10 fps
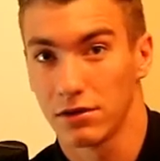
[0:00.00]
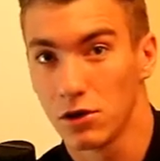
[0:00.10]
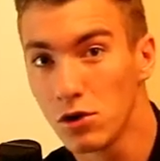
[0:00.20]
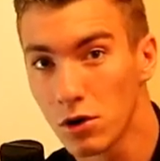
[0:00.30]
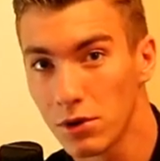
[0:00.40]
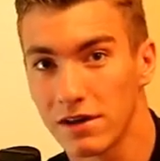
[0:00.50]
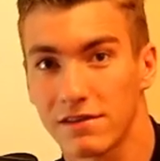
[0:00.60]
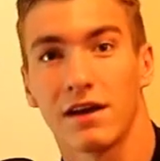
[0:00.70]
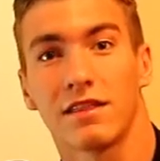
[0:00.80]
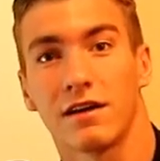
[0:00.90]
who are we to
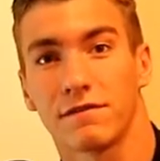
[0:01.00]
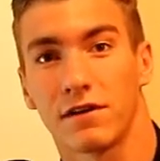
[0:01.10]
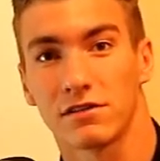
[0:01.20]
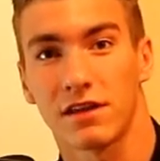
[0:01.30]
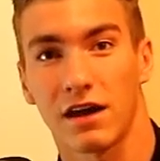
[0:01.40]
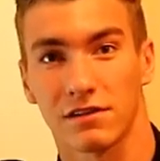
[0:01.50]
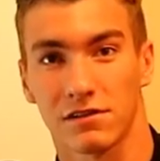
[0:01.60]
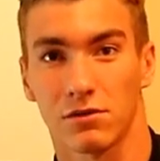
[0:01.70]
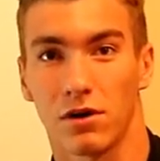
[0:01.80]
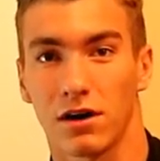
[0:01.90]
say that Federer's
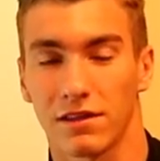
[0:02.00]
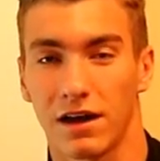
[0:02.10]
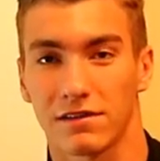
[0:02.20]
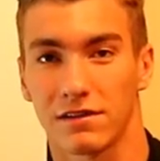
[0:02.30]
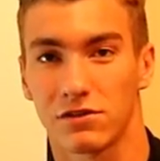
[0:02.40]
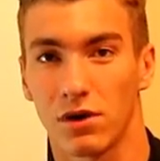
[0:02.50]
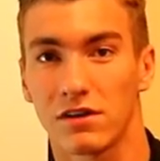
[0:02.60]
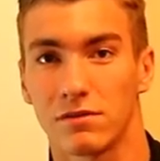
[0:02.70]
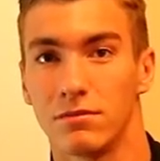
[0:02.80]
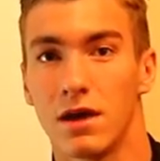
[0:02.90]
tactics are wrong in that
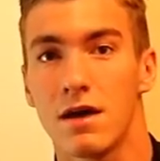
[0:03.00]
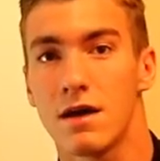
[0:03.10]
situation?